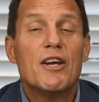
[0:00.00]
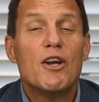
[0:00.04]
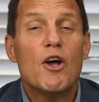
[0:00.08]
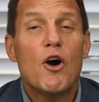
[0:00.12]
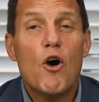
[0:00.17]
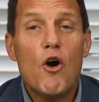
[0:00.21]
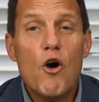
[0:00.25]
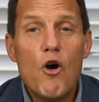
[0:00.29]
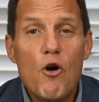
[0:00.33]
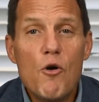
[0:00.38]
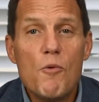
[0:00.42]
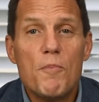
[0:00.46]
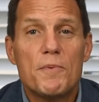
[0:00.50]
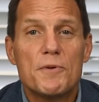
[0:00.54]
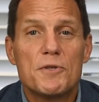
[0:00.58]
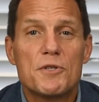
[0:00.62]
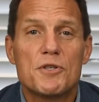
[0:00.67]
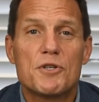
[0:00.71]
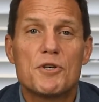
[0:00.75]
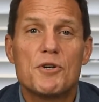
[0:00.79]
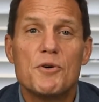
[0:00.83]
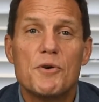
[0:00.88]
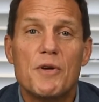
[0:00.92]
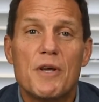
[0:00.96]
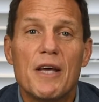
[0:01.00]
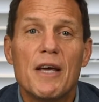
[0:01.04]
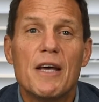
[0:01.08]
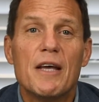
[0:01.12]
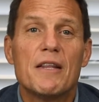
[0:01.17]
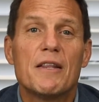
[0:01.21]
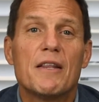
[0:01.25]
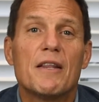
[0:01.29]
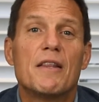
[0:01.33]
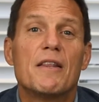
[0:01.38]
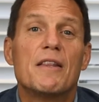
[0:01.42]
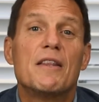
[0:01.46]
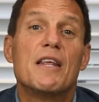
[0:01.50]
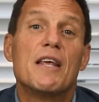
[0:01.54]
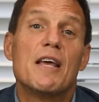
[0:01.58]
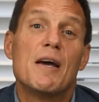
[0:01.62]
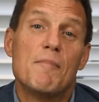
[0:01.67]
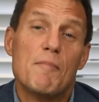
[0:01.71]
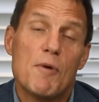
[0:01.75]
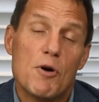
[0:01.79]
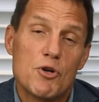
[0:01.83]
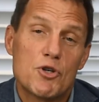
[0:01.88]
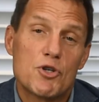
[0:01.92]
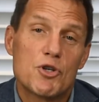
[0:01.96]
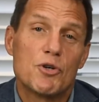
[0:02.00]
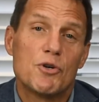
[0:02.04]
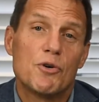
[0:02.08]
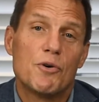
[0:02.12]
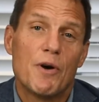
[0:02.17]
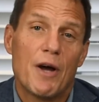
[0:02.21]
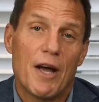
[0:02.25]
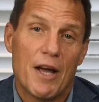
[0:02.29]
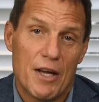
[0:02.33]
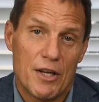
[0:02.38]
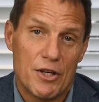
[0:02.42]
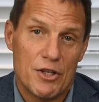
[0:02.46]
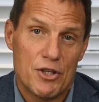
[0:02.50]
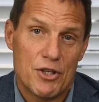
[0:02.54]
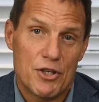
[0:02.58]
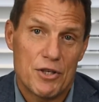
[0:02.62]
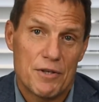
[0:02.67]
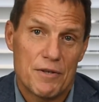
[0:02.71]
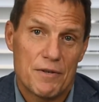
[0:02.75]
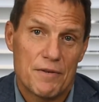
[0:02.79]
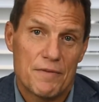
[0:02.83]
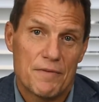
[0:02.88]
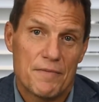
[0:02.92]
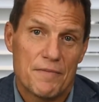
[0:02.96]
in hopes to get the emotional edge.